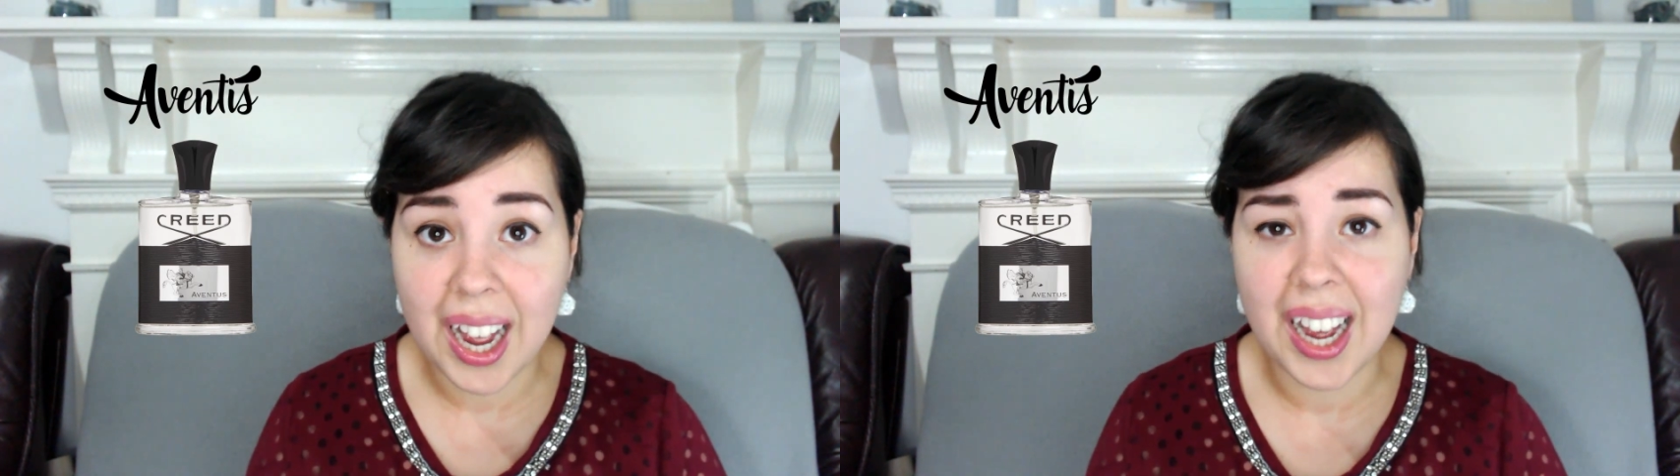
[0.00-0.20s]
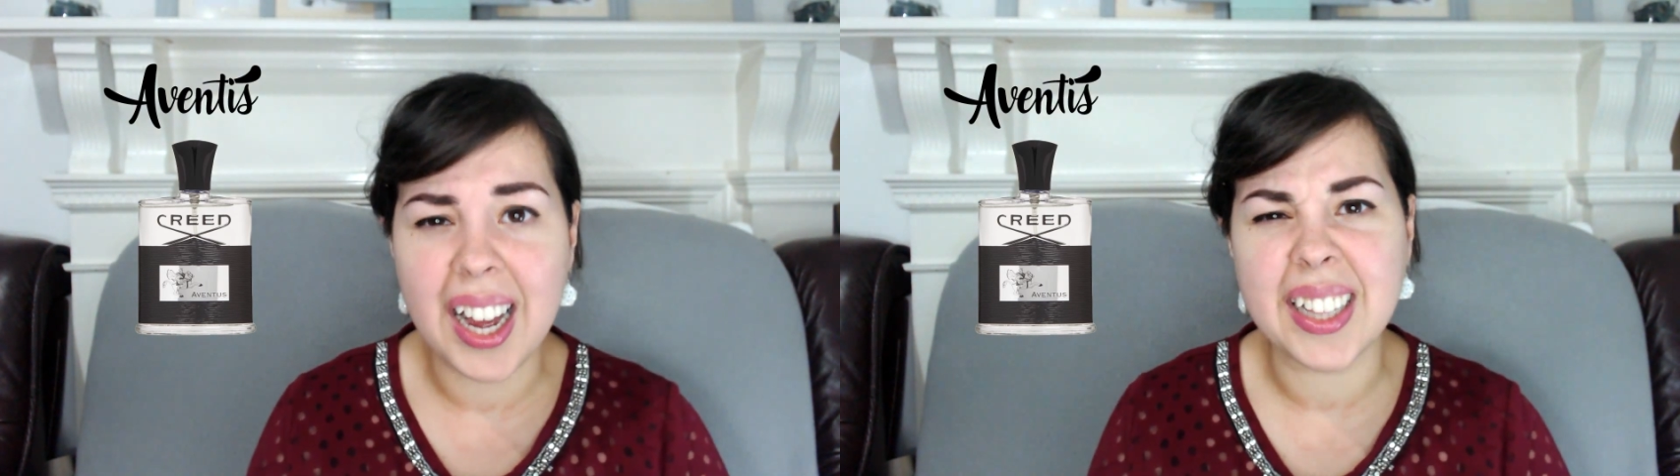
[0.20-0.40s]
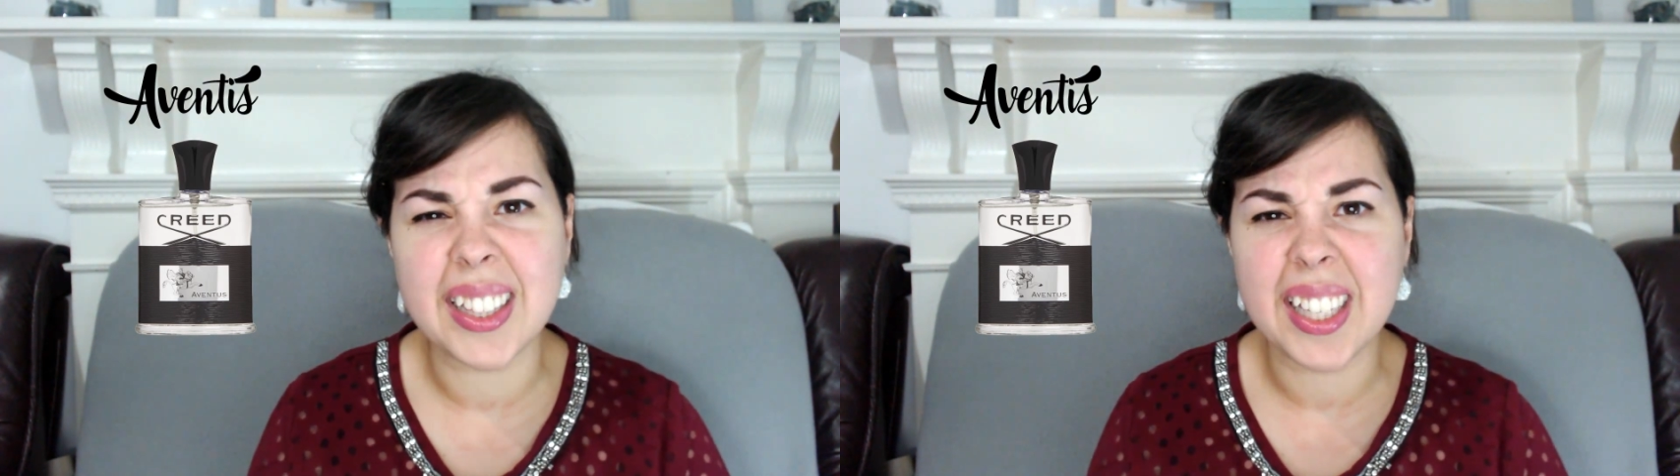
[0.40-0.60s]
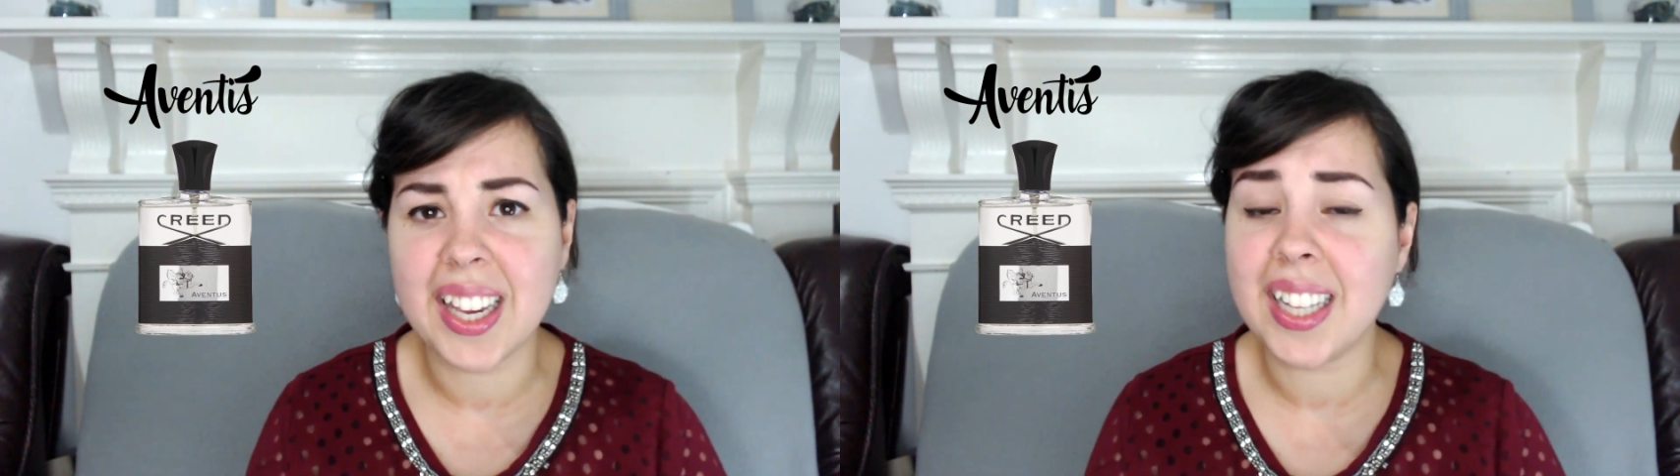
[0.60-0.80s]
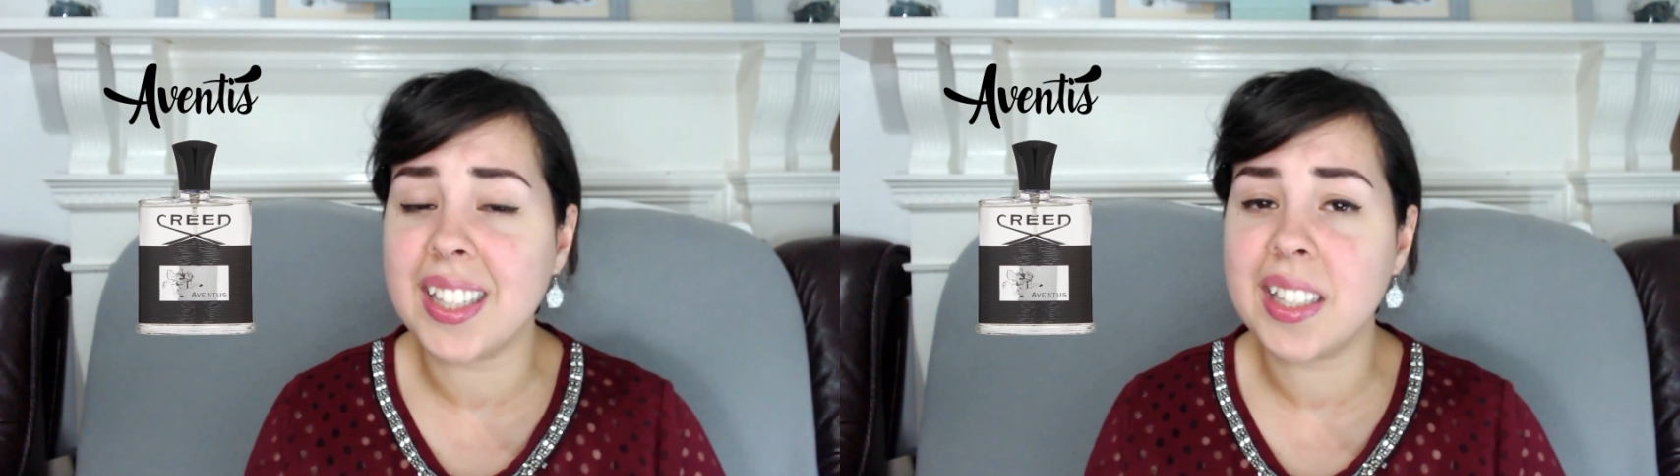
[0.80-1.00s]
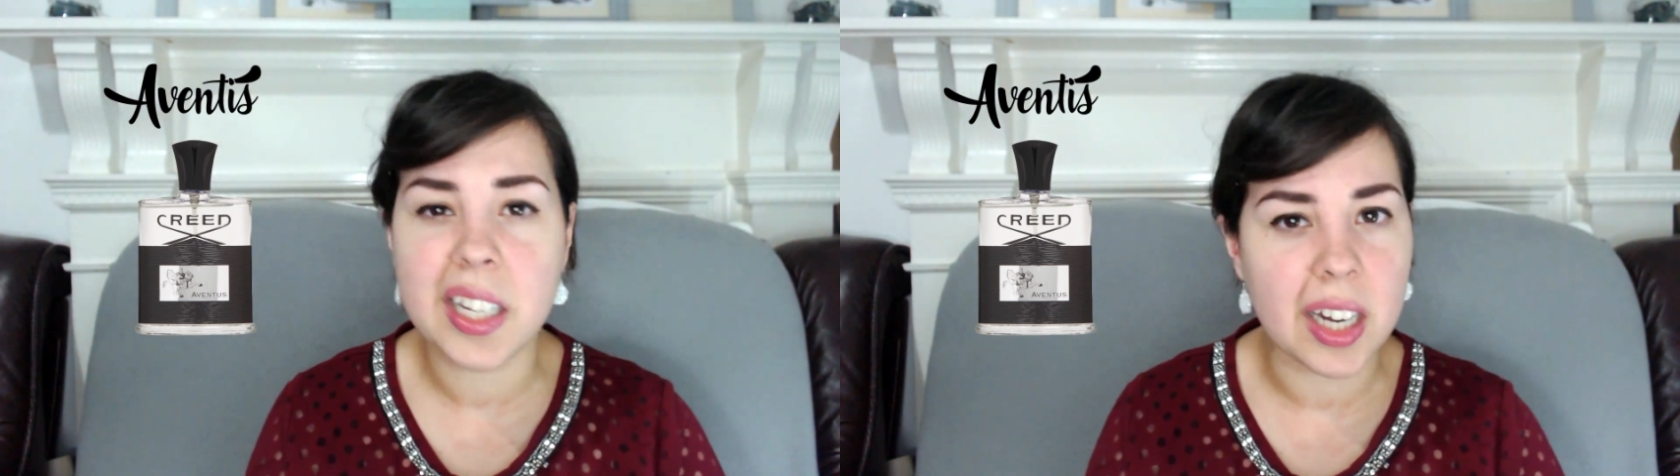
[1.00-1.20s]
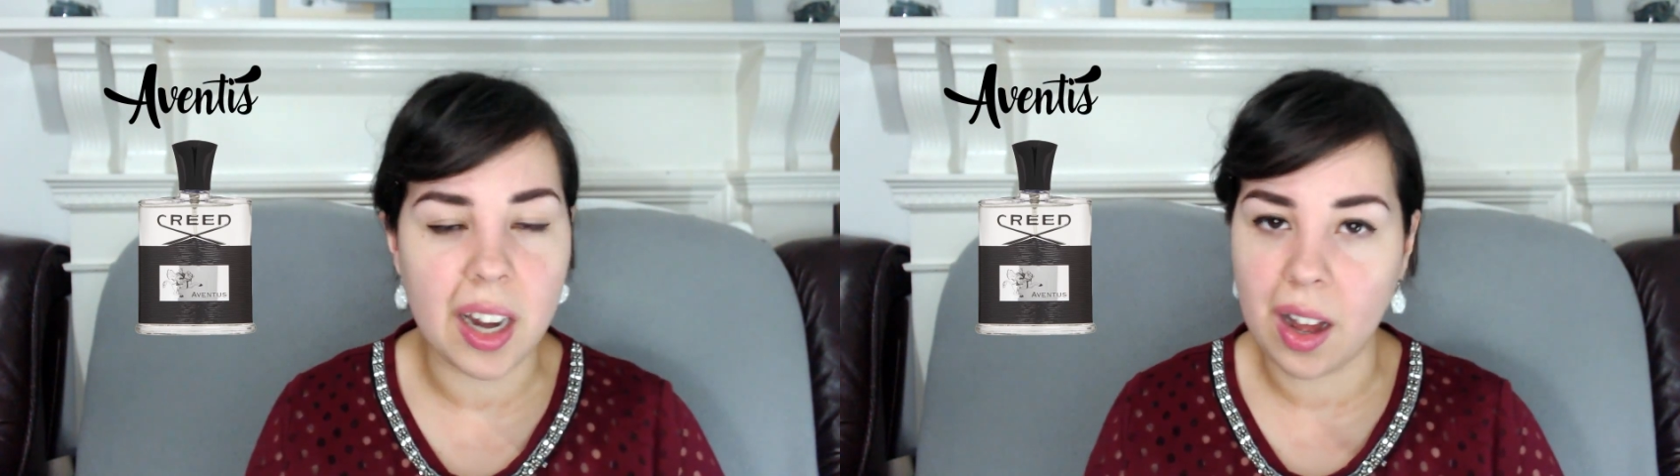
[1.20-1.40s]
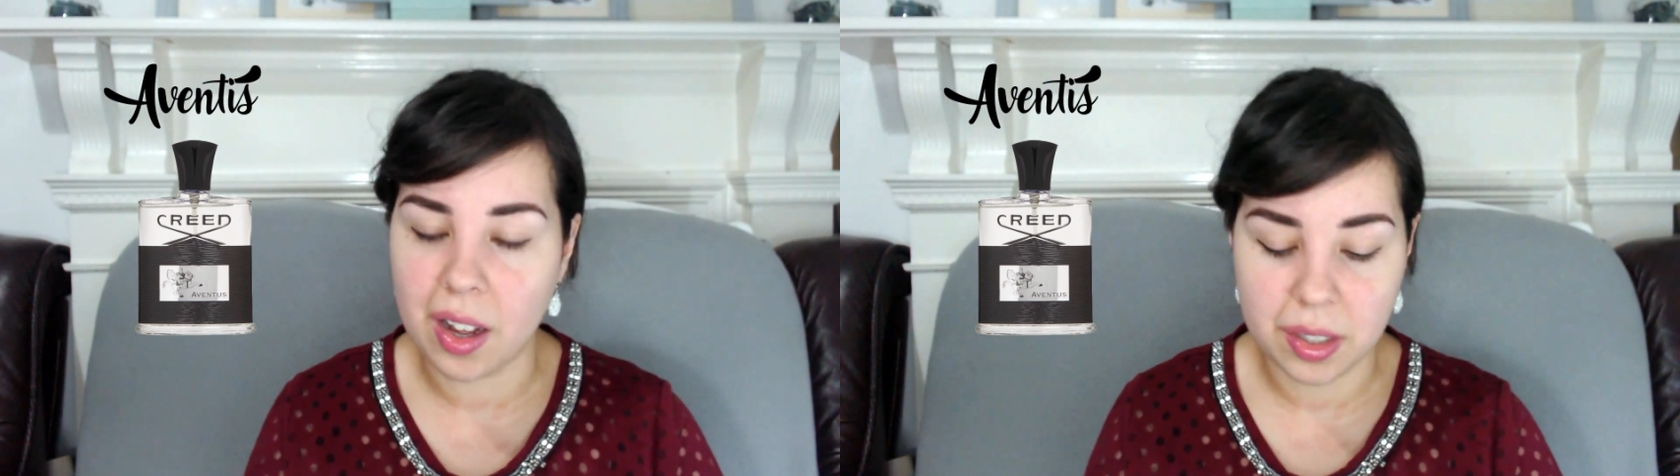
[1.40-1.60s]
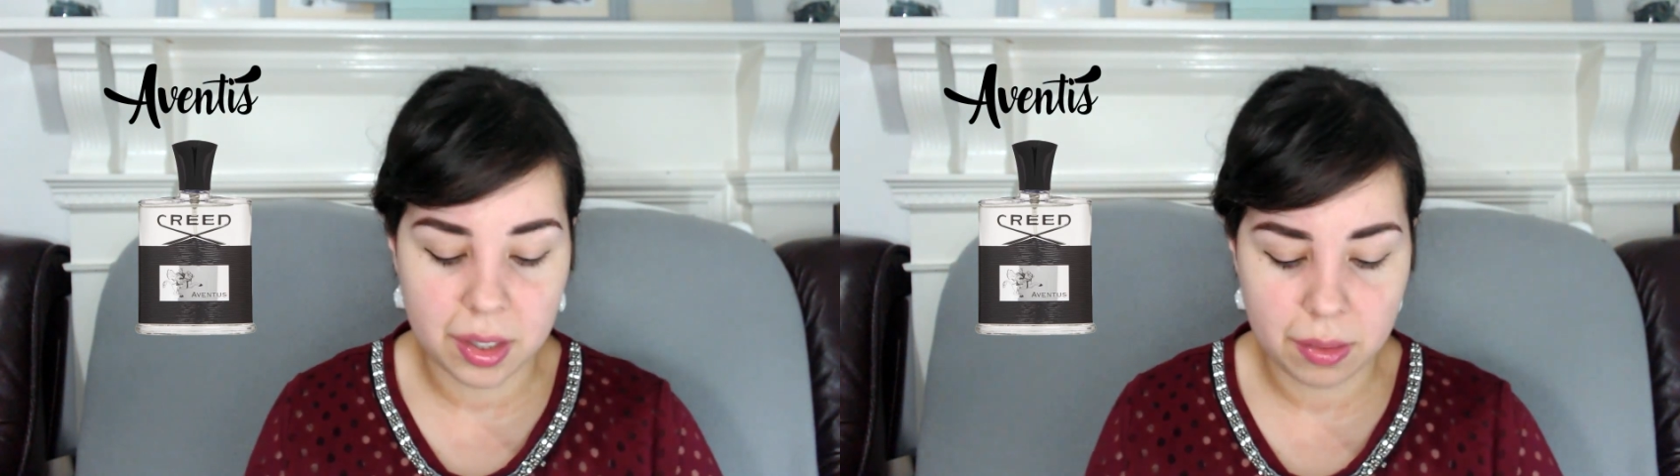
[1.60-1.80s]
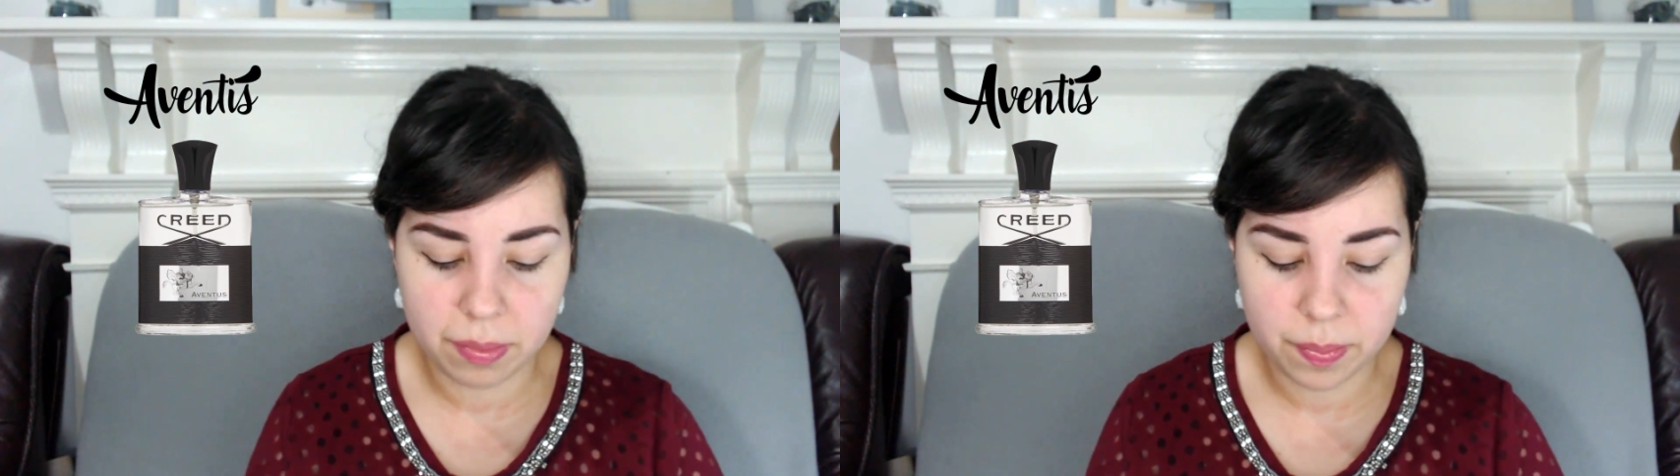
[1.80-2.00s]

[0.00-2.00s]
and it didn't last.